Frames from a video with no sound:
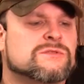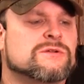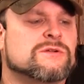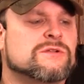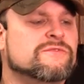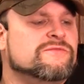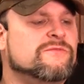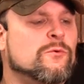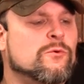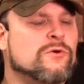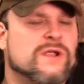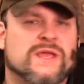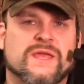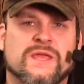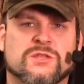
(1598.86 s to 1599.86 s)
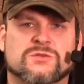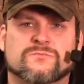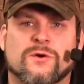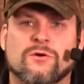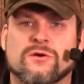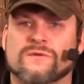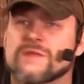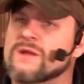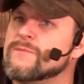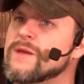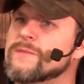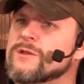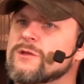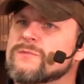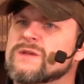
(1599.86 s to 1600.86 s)
34 inch poker there,
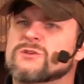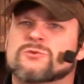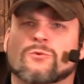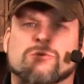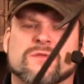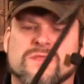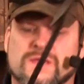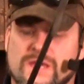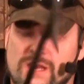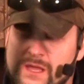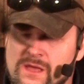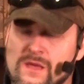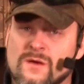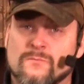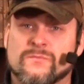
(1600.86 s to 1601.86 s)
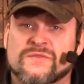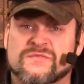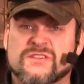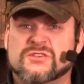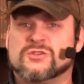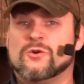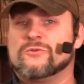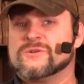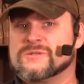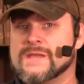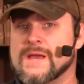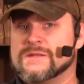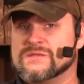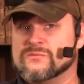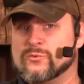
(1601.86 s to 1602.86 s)
maybe a little bit shorter than that, but this joker's
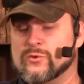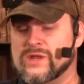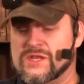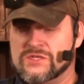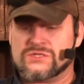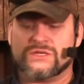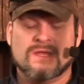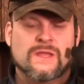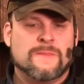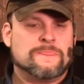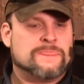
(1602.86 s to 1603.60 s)
got some reach.